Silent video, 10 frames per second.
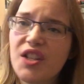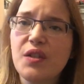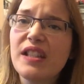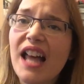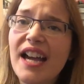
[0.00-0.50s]

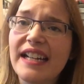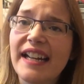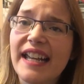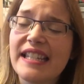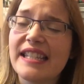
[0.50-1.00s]
just lighten
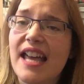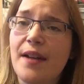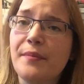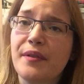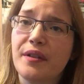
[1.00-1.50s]
against the
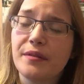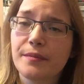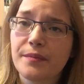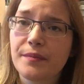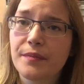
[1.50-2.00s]
Emperor?
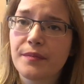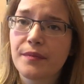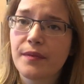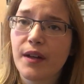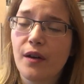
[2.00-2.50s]

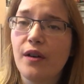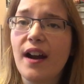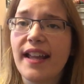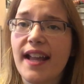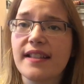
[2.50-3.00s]
Or
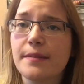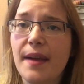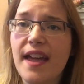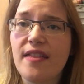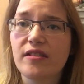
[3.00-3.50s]
against
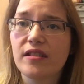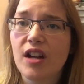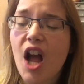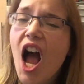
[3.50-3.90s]
Vader?